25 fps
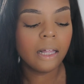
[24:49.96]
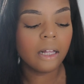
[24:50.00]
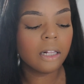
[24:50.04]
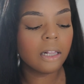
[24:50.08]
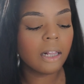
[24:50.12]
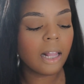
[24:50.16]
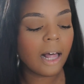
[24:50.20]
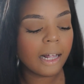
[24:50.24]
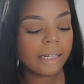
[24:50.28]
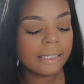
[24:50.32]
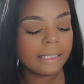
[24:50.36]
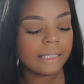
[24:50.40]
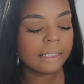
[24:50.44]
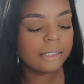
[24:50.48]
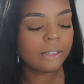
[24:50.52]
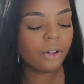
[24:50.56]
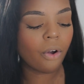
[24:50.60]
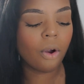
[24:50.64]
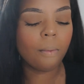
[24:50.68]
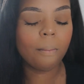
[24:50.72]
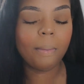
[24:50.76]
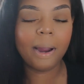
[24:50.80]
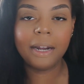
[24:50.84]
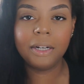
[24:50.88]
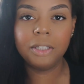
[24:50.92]
Glosses
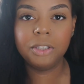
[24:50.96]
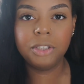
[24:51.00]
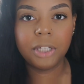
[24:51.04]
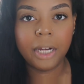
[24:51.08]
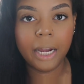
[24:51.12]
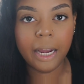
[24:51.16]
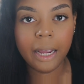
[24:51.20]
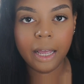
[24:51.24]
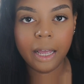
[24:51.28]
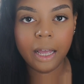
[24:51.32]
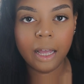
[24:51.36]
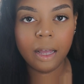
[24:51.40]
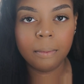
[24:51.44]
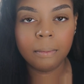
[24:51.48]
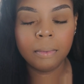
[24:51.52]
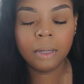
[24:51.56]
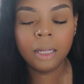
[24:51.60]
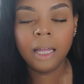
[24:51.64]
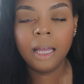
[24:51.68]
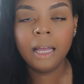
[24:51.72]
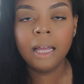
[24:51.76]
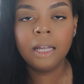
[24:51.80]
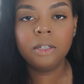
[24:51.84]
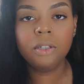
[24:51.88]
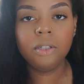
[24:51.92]
are my jam.
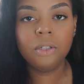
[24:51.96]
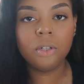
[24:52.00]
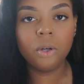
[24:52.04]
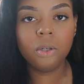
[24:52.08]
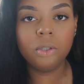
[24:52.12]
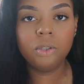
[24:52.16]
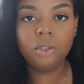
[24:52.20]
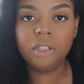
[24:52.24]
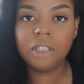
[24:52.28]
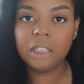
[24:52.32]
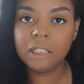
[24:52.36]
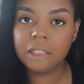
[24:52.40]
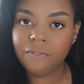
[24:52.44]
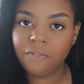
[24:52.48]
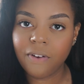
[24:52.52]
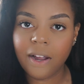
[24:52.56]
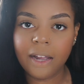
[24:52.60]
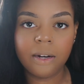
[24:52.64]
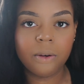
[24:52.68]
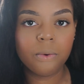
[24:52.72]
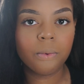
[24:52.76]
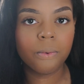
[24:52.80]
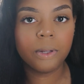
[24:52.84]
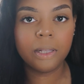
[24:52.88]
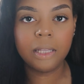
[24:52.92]
You know, you just
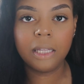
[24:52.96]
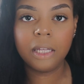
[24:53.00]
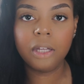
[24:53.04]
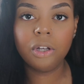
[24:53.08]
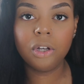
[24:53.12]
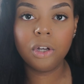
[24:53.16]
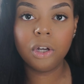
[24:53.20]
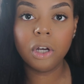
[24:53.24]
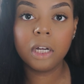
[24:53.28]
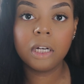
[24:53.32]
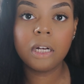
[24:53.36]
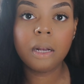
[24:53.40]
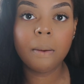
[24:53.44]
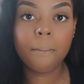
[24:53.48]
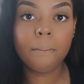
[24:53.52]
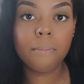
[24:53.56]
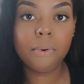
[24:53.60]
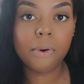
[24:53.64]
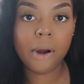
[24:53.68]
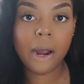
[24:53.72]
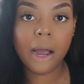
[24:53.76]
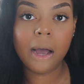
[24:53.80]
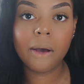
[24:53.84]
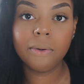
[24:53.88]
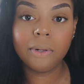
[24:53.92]
find a really good
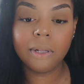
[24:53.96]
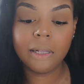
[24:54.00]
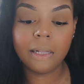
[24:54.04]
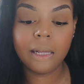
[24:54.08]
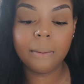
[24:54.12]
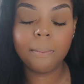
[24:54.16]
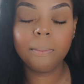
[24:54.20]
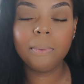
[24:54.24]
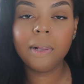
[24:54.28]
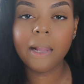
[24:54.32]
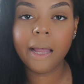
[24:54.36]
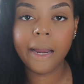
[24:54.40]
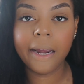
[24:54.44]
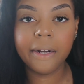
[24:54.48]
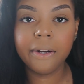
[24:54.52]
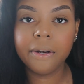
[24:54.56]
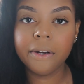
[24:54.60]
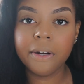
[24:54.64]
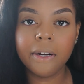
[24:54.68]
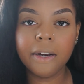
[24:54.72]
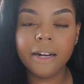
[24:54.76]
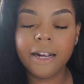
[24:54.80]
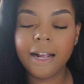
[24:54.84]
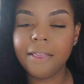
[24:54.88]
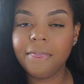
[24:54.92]
brown lip
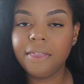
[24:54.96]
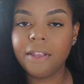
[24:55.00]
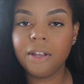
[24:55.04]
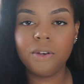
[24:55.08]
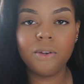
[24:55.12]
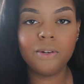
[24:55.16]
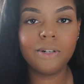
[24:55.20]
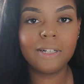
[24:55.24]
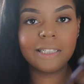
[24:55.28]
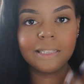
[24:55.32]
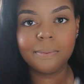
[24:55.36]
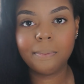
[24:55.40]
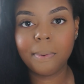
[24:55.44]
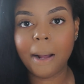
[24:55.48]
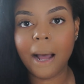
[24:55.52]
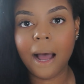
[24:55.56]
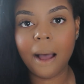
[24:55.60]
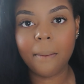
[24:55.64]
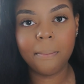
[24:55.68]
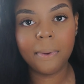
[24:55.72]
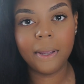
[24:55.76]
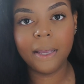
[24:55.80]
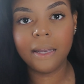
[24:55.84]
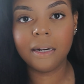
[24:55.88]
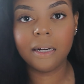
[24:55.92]
liner and then you just
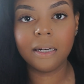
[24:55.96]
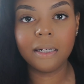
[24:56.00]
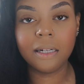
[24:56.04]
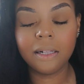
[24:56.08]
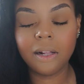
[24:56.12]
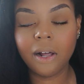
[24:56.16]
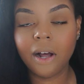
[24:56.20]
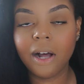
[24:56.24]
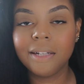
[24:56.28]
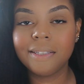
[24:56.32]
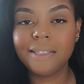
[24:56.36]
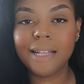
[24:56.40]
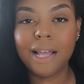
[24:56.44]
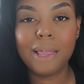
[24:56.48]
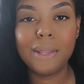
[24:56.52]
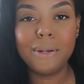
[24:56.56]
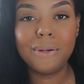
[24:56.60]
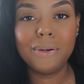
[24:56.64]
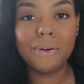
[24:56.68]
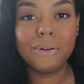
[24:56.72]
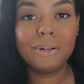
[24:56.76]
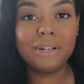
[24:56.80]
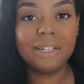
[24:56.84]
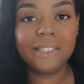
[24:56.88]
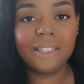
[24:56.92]
pop in a gloss and
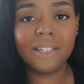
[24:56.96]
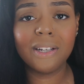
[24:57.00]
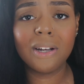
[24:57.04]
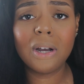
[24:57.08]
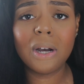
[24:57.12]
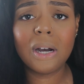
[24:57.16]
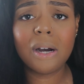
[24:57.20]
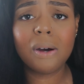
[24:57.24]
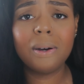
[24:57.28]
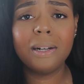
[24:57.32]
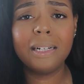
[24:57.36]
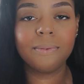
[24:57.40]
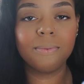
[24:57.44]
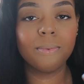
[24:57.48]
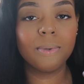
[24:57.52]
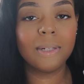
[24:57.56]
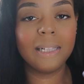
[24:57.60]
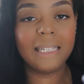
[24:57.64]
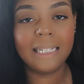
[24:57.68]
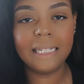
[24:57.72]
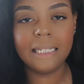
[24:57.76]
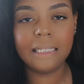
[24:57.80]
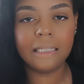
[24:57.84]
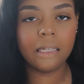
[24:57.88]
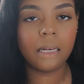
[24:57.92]
you're good to go. It's
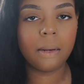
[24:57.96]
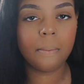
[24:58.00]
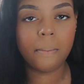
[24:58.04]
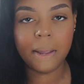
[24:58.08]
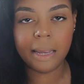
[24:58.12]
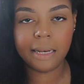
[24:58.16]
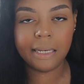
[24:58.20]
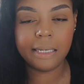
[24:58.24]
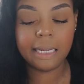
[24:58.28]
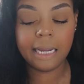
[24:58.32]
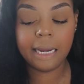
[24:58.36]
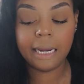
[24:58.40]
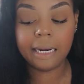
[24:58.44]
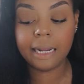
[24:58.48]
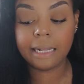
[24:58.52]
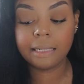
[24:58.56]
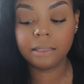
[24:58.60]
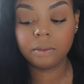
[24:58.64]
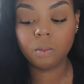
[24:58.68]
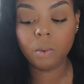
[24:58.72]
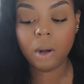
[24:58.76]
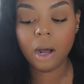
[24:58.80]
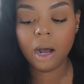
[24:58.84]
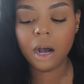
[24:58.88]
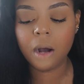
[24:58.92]
really easy to maintain as
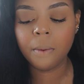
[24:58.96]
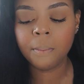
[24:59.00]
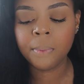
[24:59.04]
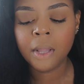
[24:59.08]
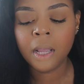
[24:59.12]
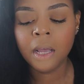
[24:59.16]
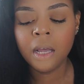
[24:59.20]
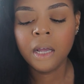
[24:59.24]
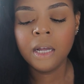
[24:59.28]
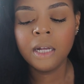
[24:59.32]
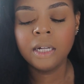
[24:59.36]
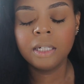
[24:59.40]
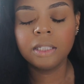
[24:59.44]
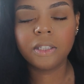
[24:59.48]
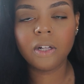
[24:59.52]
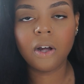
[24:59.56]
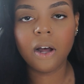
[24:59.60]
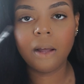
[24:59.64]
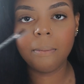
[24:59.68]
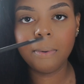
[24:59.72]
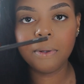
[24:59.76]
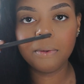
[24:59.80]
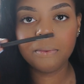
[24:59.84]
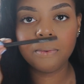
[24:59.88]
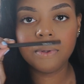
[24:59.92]
well. So I've been